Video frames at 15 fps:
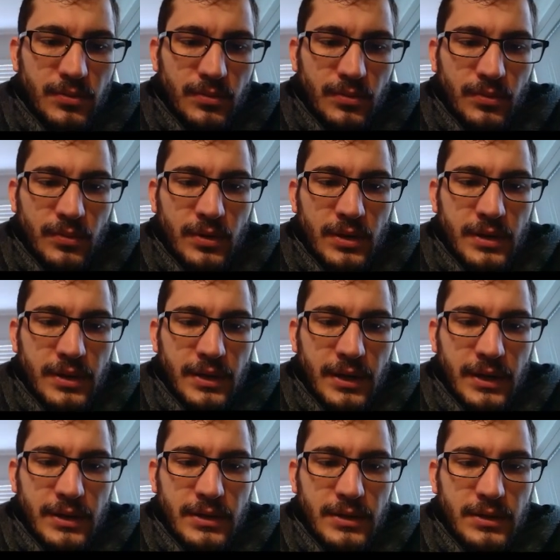
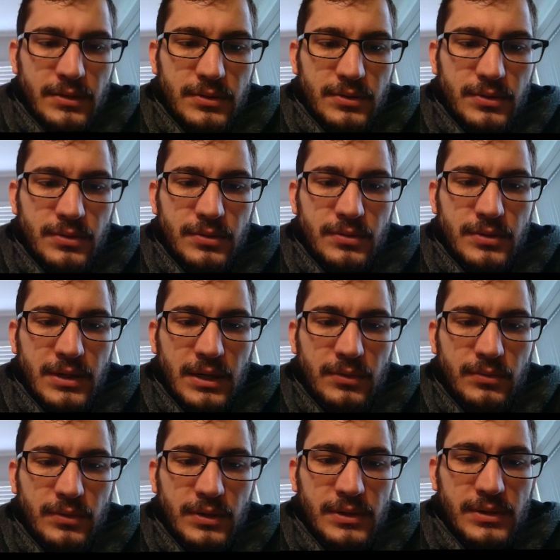
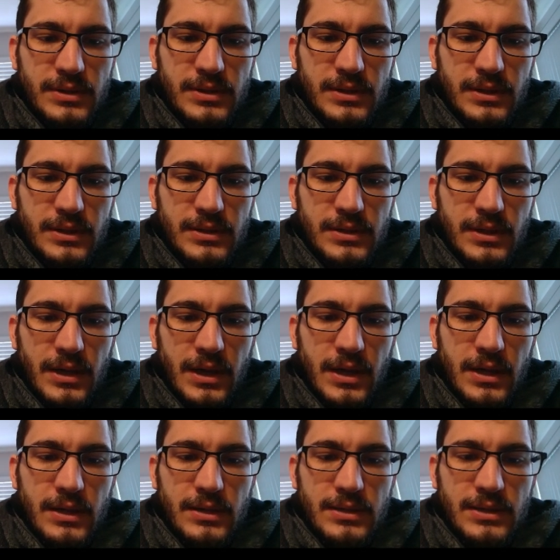
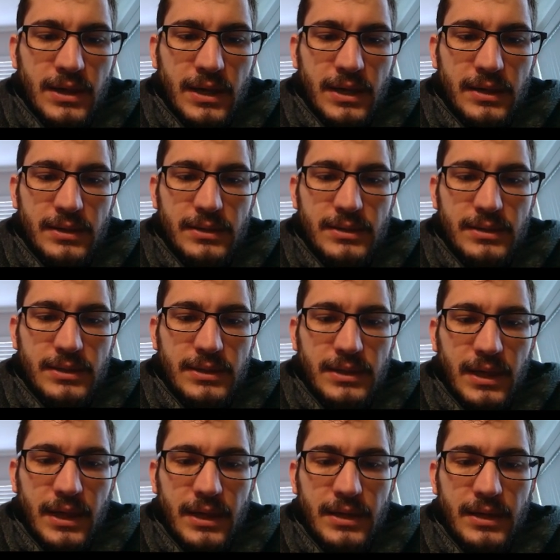
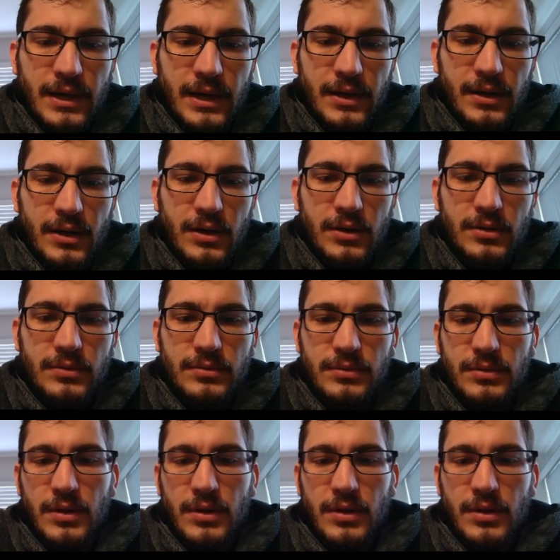192.168.10.0,